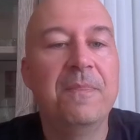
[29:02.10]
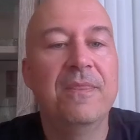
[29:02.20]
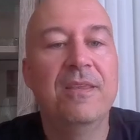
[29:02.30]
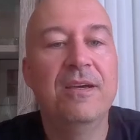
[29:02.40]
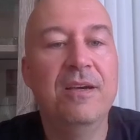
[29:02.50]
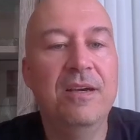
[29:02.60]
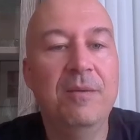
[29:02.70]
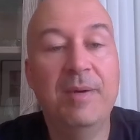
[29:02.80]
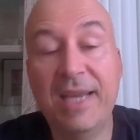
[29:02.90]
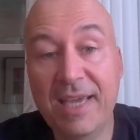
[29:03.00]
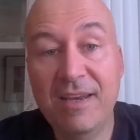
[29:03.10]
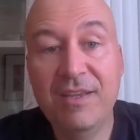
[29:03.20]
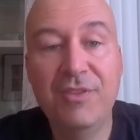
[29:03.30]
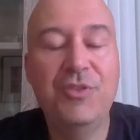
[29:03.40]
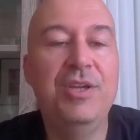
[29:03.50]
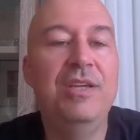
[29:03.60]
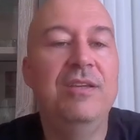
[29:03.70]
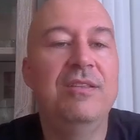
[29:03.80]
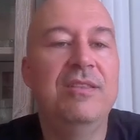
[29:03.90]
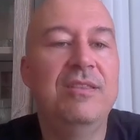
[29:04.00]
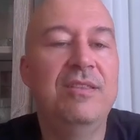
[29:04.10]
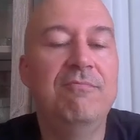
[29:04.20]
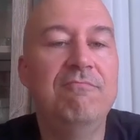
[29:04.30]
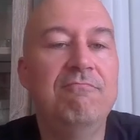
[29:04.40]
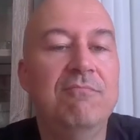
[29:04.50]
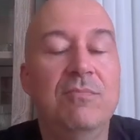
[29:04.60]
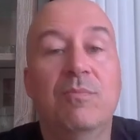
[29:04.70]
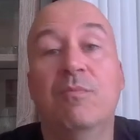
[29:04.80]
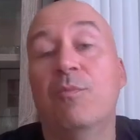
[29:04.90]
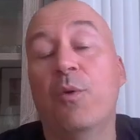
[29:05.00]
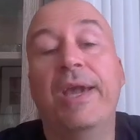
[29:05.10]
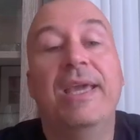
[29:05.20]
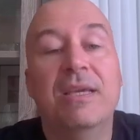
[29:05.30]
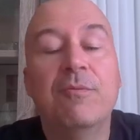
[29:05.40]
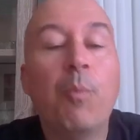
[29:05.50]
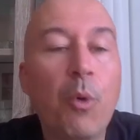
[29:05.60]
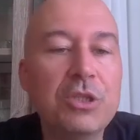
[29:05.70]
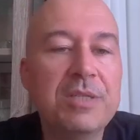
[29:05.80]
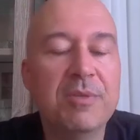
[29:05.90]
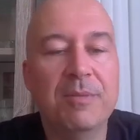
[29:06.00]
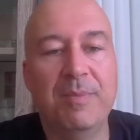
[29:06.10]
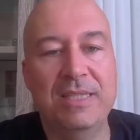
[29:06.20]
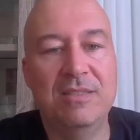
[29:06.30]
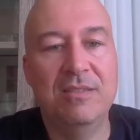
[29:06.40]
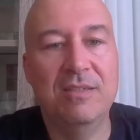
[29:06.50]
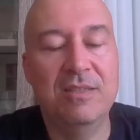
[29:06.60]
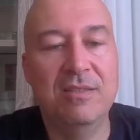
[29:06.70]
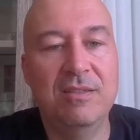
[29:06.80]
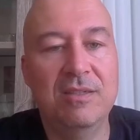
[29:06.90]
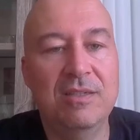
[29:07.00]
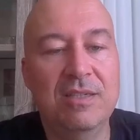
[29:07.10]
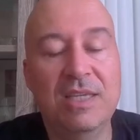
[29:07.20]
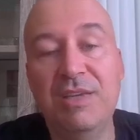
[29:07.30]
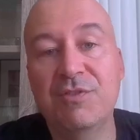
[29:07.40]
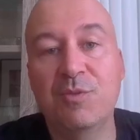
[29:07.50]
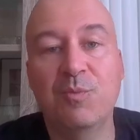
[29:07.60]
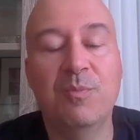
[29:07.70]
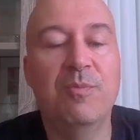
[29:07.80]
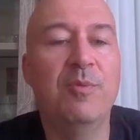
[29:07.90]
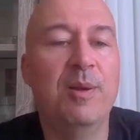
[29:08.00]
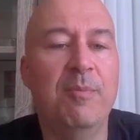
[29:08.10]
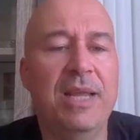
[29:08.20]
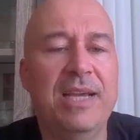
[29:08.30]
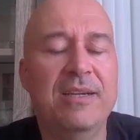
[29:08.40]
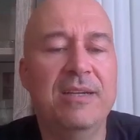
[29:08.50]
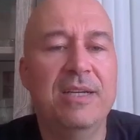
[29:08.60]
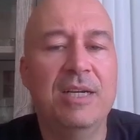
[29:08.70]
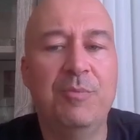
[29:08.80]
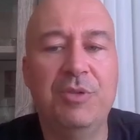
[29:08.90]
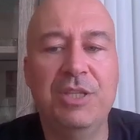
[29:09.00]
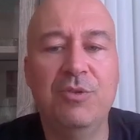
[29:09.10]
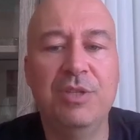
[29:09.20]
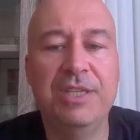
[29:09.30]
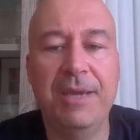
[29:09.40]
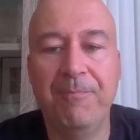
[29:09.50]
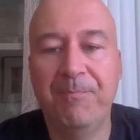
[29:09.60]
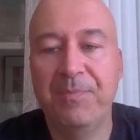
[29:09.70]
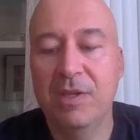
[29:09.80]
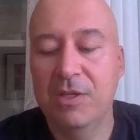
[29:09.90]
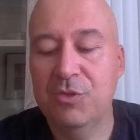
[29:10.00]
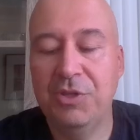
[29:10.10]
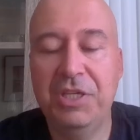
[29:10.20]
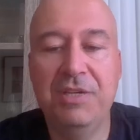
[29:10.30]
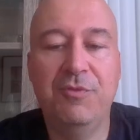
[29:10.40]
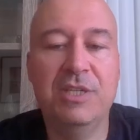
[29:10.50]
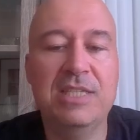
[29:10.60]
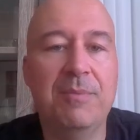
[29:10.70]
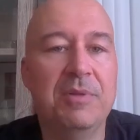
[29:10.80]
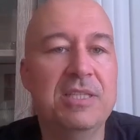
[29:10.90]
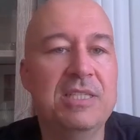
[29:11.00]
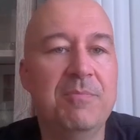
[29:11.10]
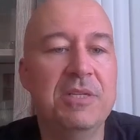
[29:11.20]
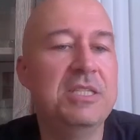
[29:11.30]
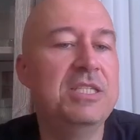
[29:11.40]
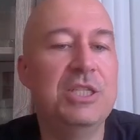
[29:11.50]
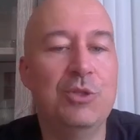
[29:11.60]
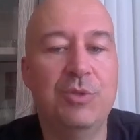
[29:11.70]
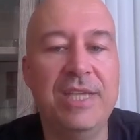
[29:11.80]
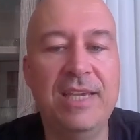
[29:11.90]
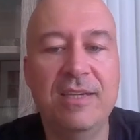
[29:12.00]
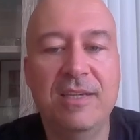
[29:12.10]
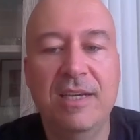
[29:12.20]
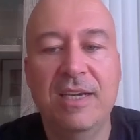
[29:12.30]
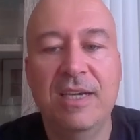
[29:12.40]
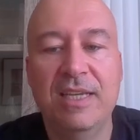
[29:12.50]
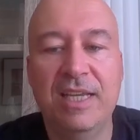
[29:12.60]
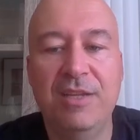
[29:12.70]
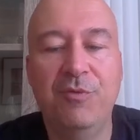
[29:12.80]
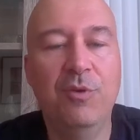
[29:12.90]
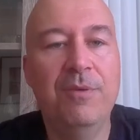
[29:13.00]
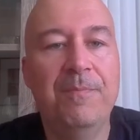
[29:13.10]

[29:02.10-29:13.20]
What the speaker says: but again, e3, okay, possible, but gives black a pretty good game. So here, for example, the simplest is just to take knight e4,